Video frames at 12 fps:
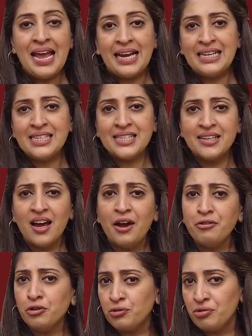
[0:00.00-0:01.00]
In
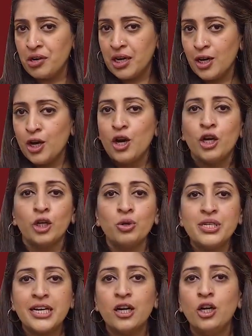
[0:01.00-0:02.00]
scenario 3, you
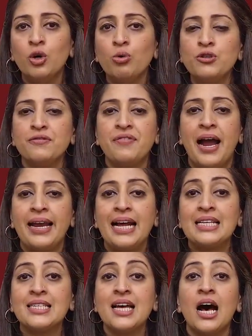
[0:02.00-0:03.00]
take a loan to
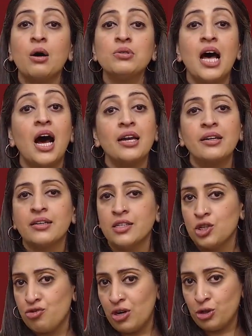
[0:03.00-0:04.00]
finance a house under
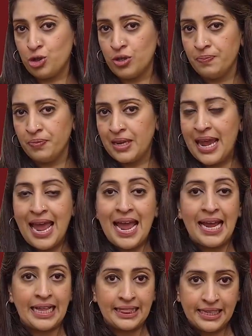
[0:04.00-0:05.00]
construction.
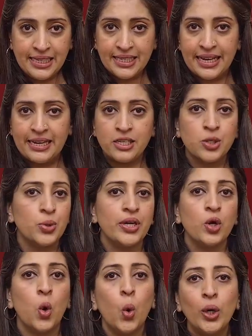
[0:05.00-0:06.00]
In this case, you
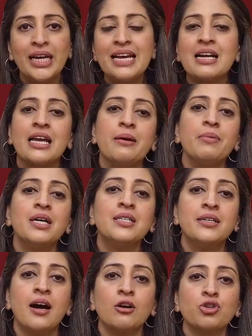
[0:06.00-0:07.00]
can only claim a
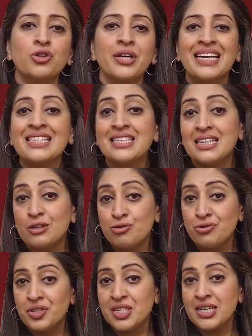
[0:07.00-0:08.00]
deduction against
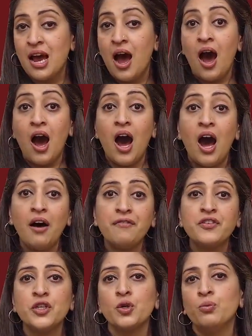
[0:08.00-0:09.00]
interest
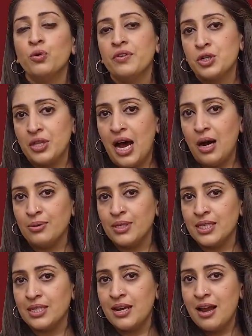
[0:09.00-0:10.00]
after you move into the
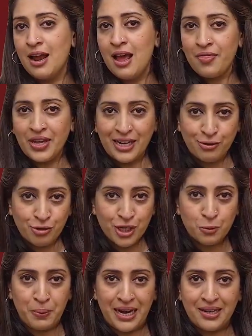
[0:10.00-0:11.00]
house. The
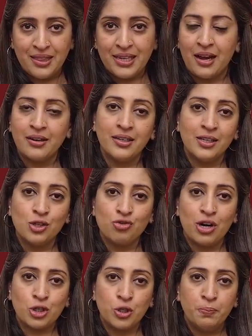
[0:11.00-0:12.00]
interest paid in the under
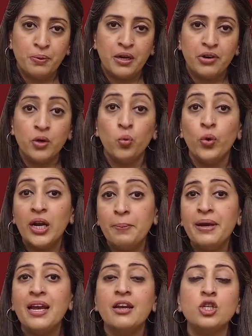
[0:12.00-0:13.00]
construction period will
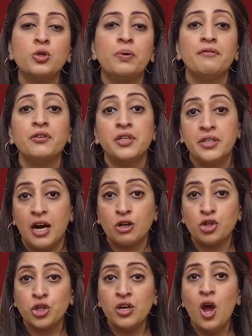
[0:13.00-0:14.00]
be eligible for
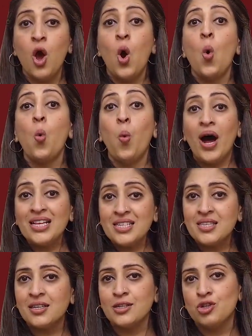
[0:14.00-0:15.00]
deduction once
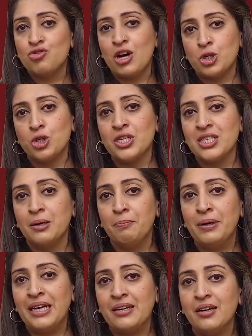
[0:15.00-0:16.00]
the construction is
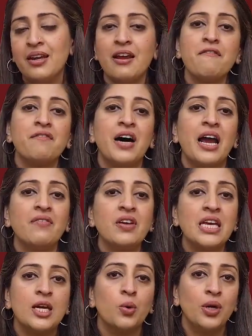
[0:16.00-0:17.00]
completed in 5
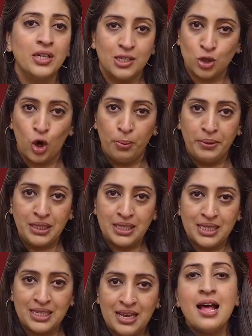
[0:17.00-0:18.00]
equal
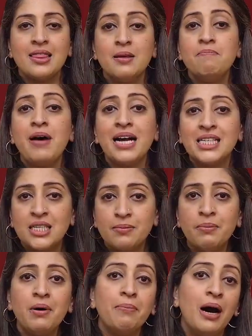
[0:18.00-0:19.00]
installments. The
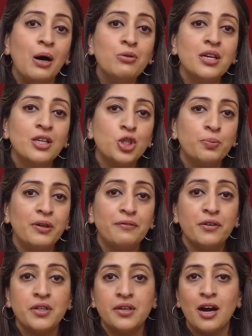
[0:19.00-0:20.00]
maximum amount eligible
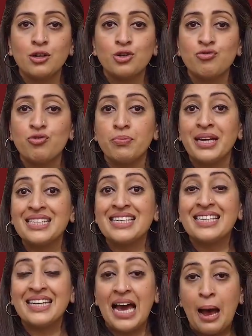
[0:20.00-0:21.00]
for deduction
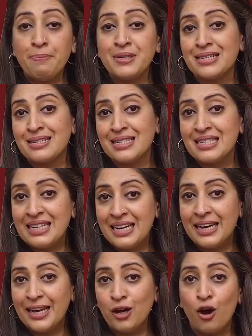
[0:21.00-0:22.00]
remains capped at a
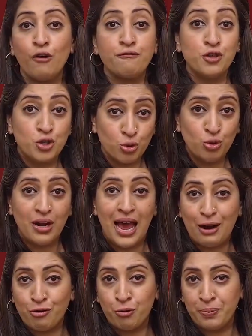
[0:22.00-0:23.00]
ceiling of 2
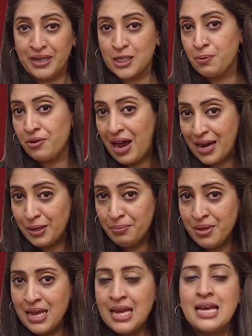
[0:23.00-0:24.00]
lakh rupees per annum,
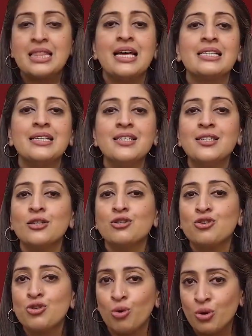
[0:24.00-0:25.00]
that is the
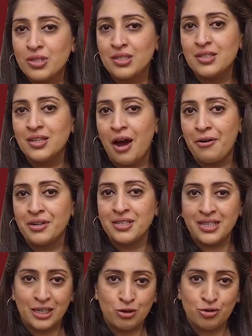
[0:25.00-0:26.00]
total current
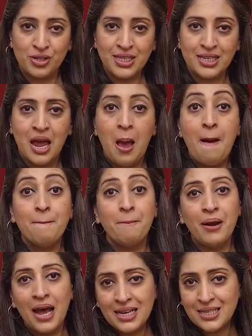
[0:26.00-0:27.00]
interest
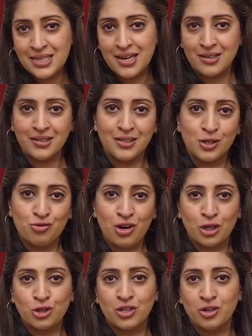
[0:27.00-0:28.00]
plus the under
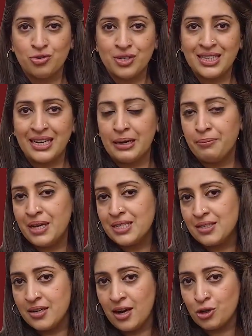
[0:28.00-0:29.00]
construction interest claimed
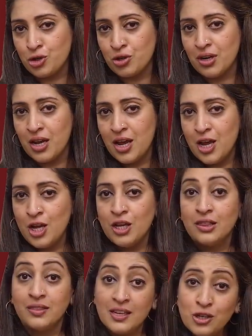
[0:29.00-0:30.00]
as deduction.
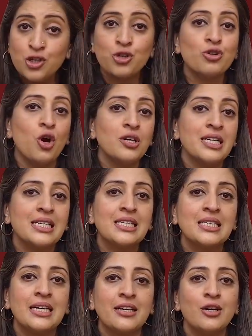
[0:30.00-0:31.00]
This should not
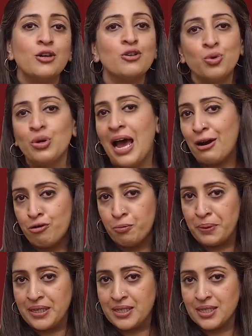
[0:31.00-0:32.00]
exceed 2 lakh
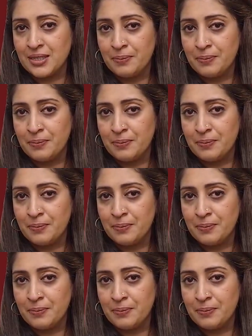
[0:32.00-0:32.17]
rupees.